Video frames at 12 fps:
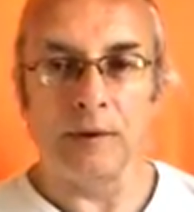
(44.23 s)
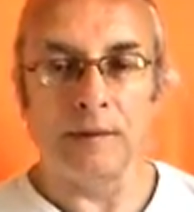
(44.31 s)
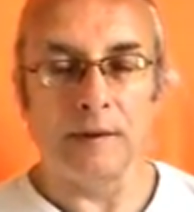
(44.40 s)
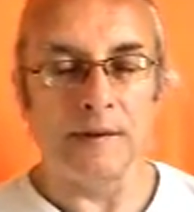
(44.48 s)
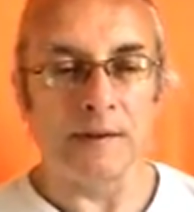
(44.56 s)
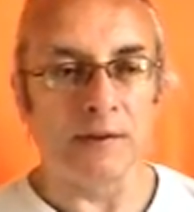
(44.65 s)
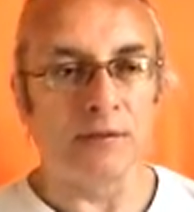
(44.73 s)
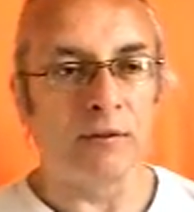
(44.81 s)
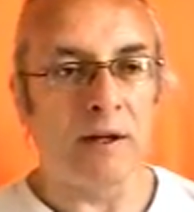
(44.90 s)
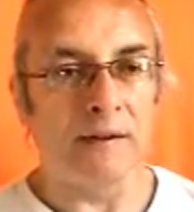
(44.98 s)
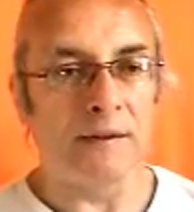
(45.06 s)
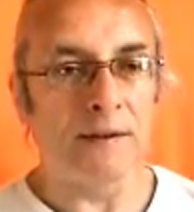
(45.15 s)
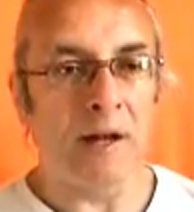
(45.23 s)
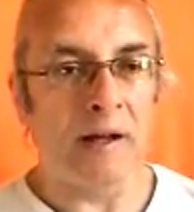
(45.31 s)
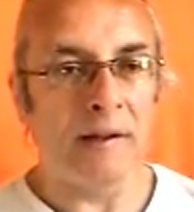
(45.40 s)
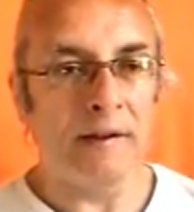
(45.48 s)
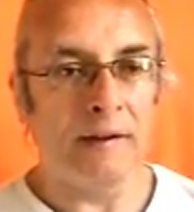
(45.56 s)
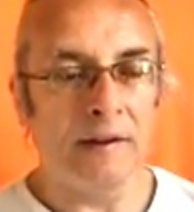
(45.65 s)
sees his friends
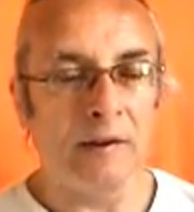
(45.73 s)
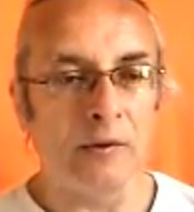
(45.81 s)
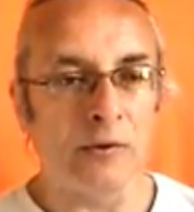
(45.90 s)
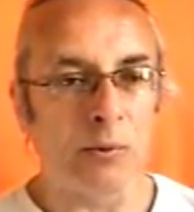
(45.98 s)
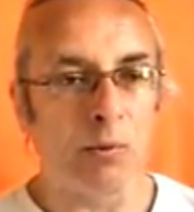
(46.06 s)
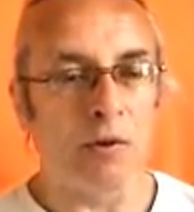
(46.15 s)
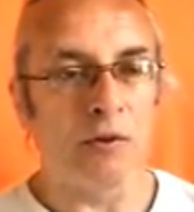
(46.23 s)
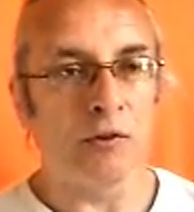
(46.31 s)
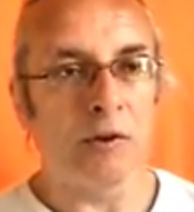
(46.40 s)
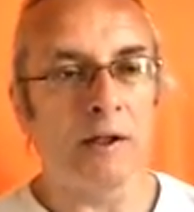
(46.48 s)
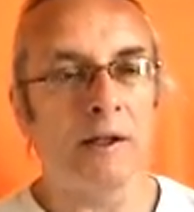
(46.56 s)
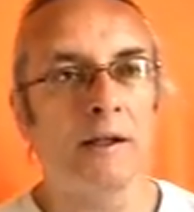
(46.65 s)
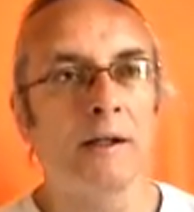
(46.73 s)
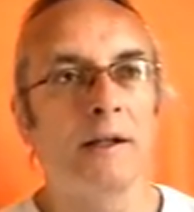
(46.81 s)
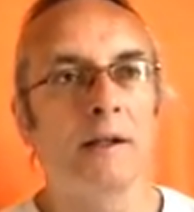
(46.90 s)
die, he goes wandering,